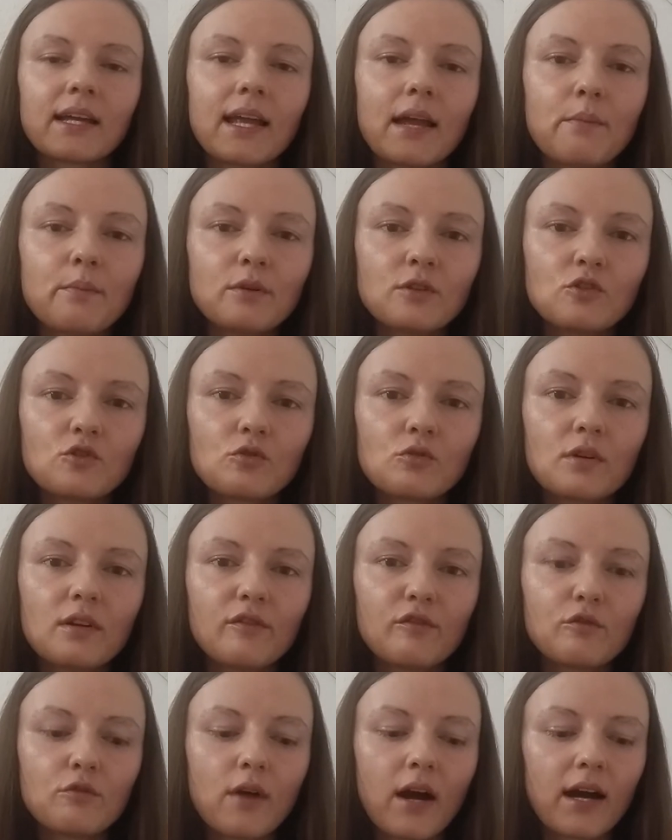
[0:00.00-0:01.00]
happen to
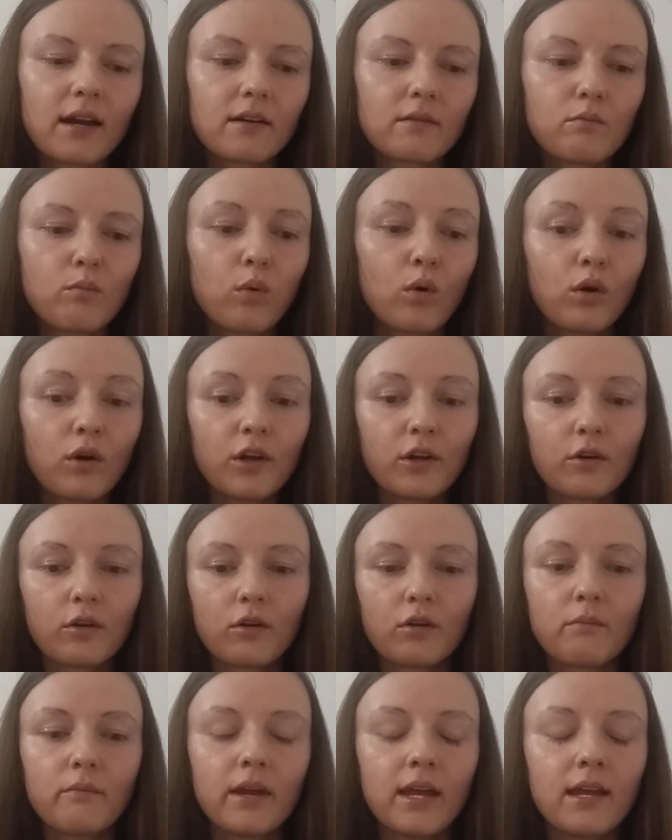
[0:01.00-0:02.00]
if you are a boy
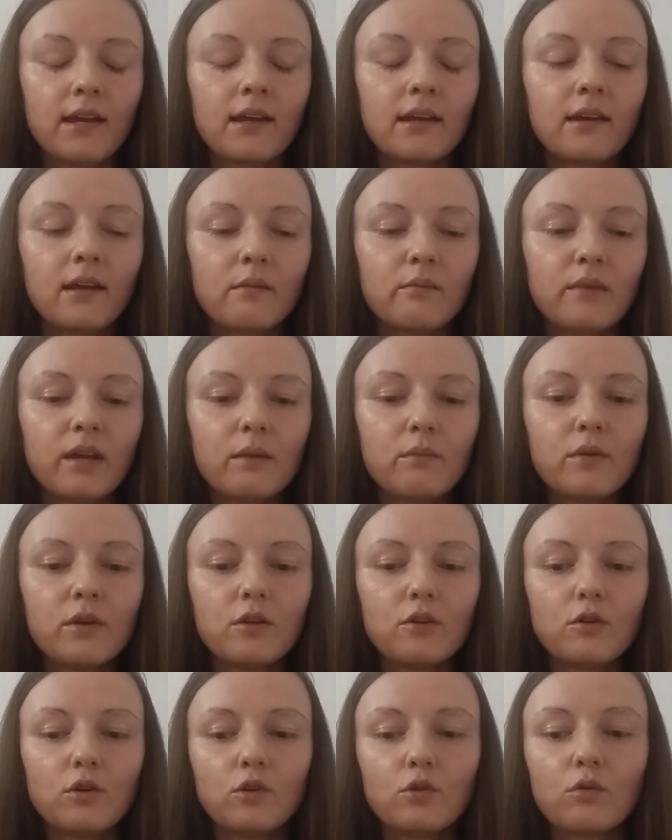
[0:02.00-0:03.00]
or a man, and maybe
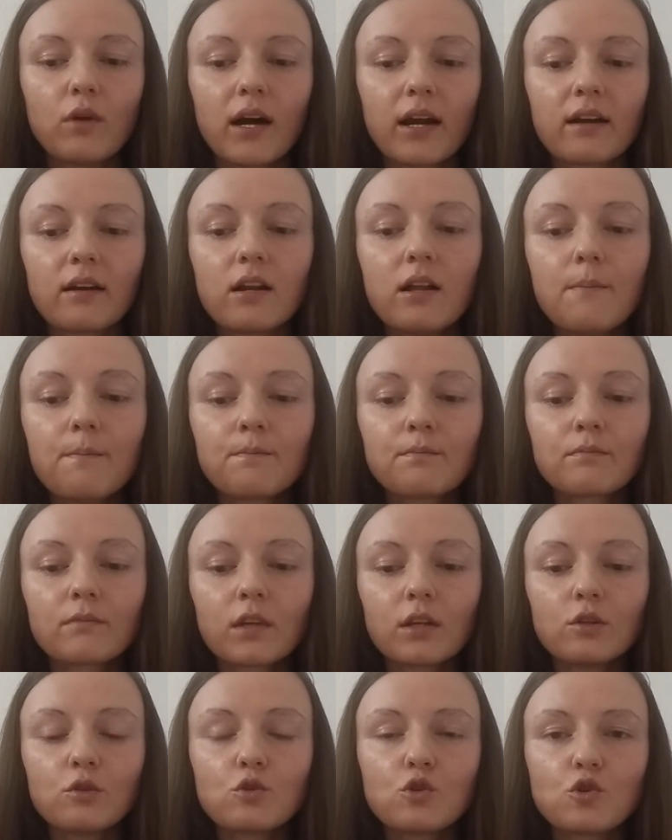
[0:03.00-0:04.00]
you are
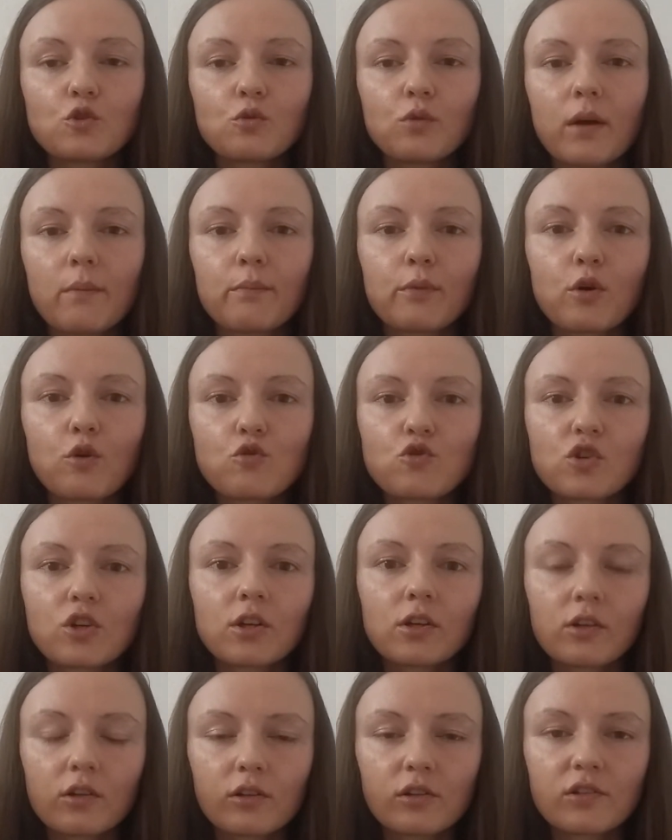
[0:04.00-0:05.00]
used to approach
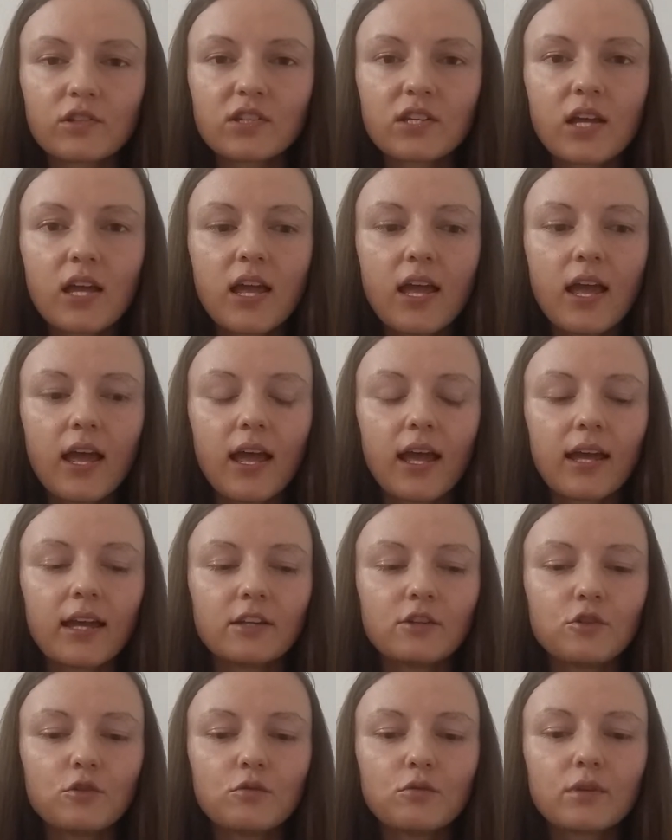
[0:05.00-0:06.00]
girls
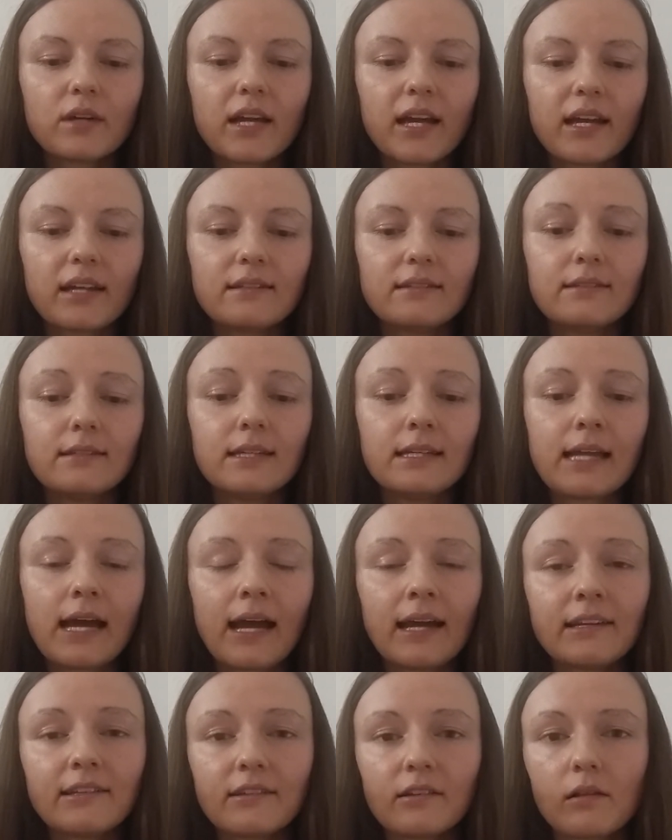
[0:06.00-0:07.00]
and you get
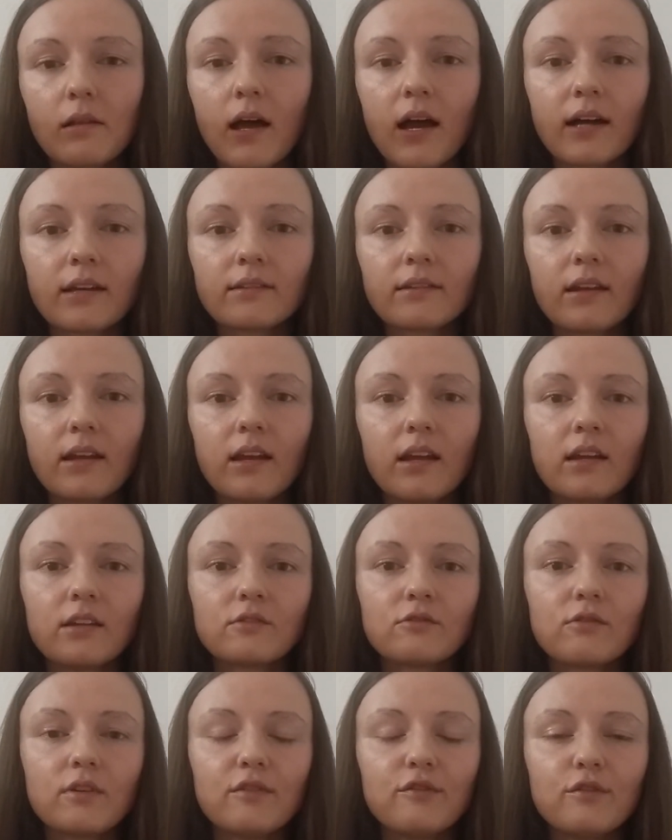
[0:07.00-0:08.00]
denied a lot
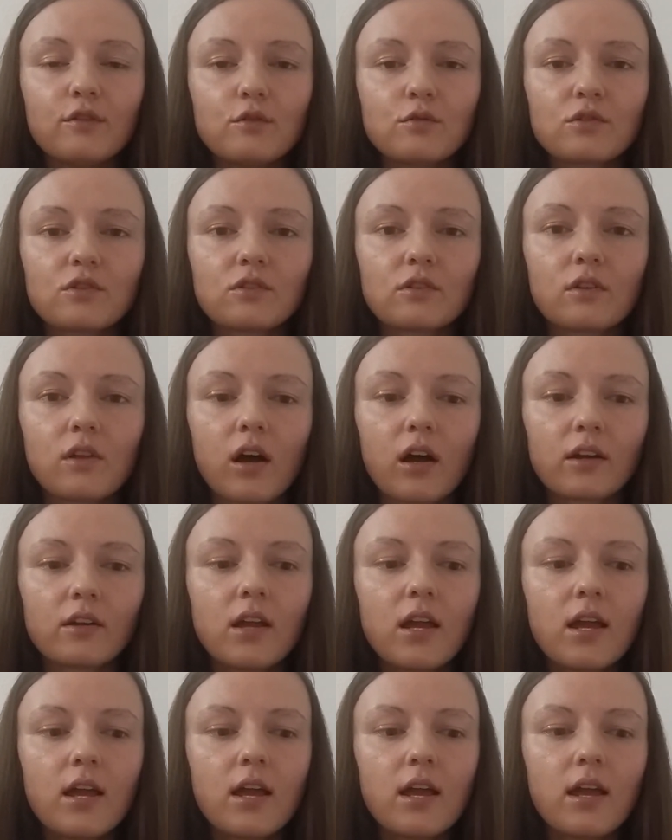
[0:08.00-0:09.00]
and refused a lot,
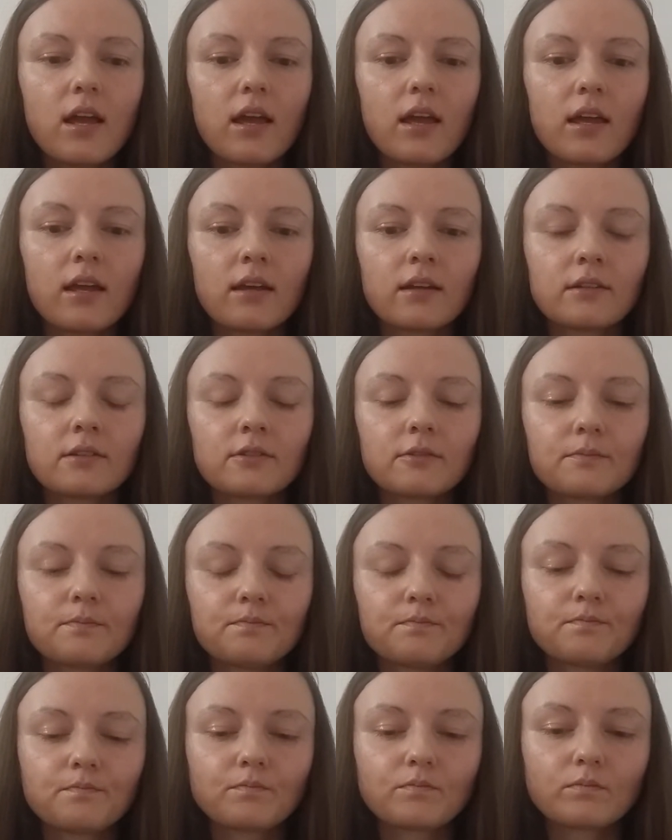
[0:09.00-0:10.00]
and
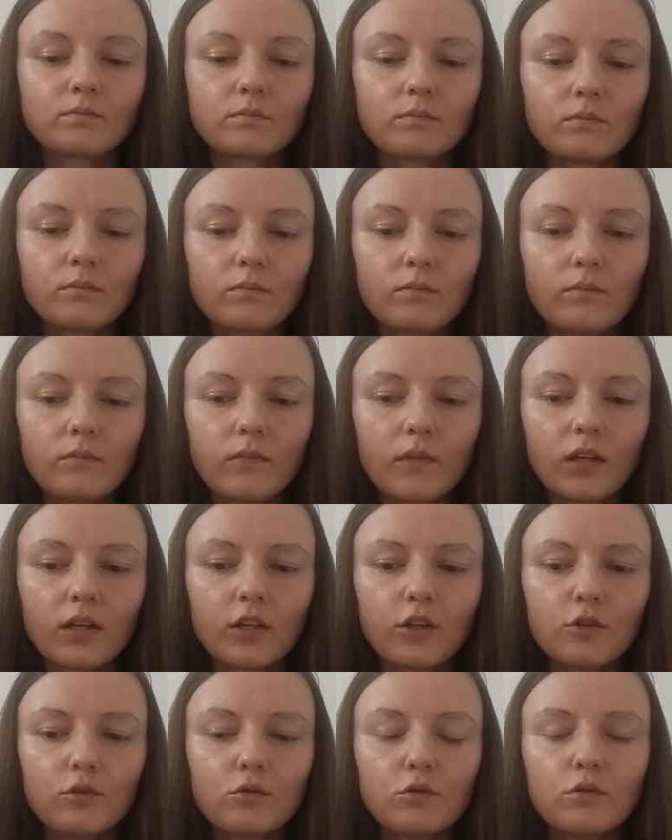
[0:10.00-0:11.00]

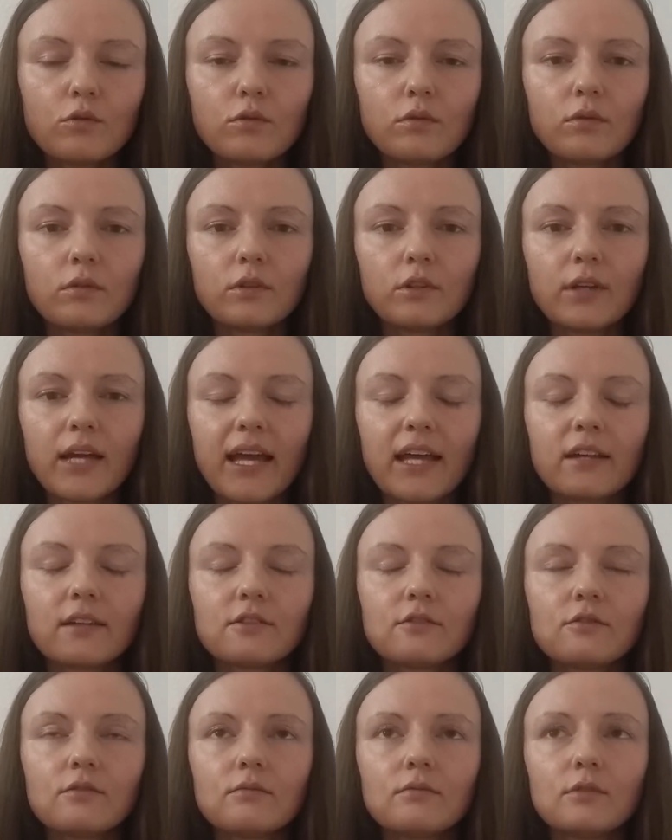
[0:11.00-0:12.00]
you
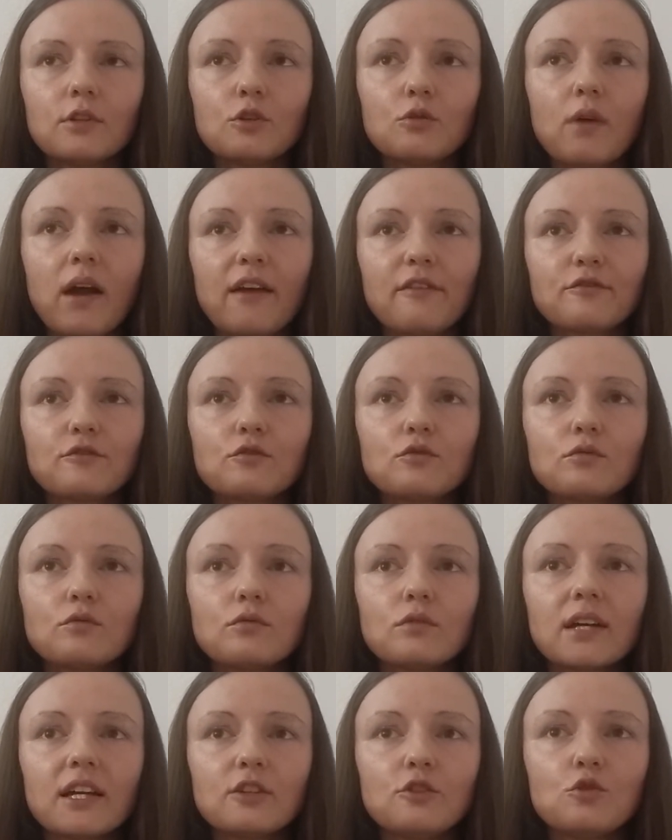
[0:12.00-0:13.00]
have
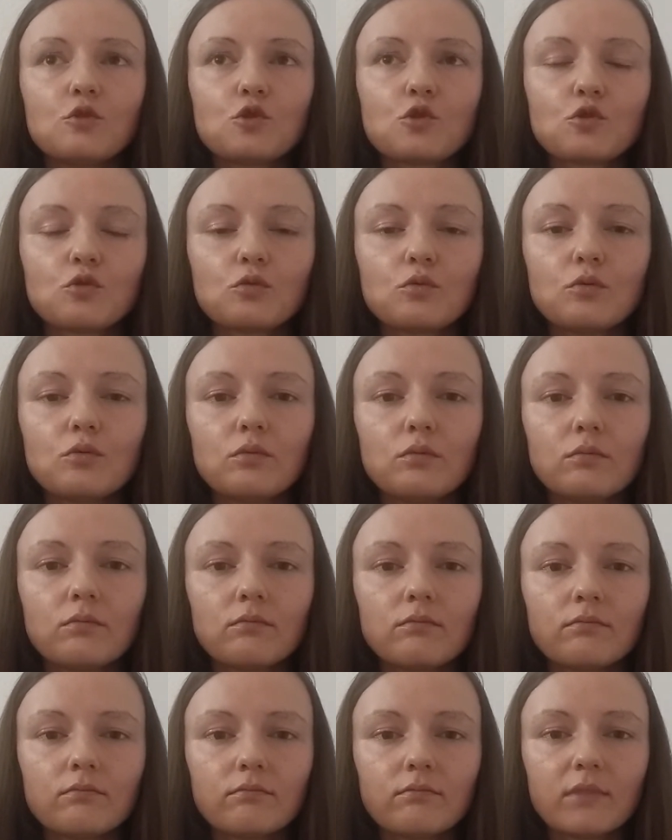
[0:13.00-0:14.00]
to get used to
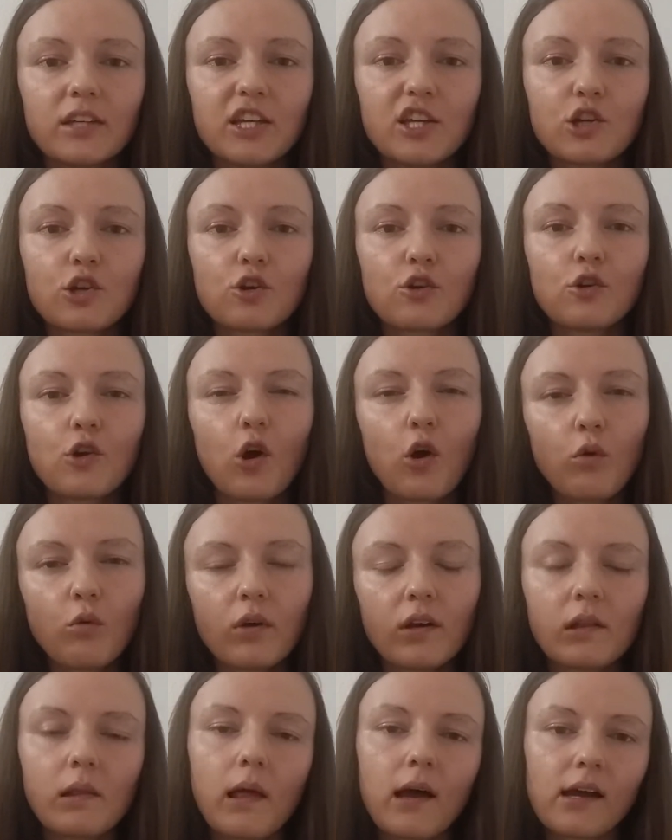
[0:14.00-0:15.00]
hear
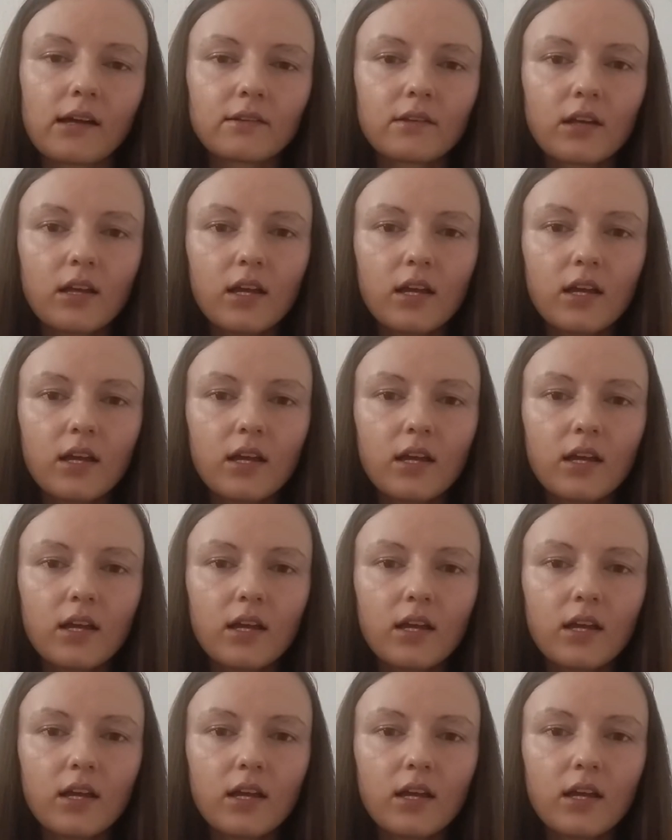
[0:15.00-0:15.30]
no a lot.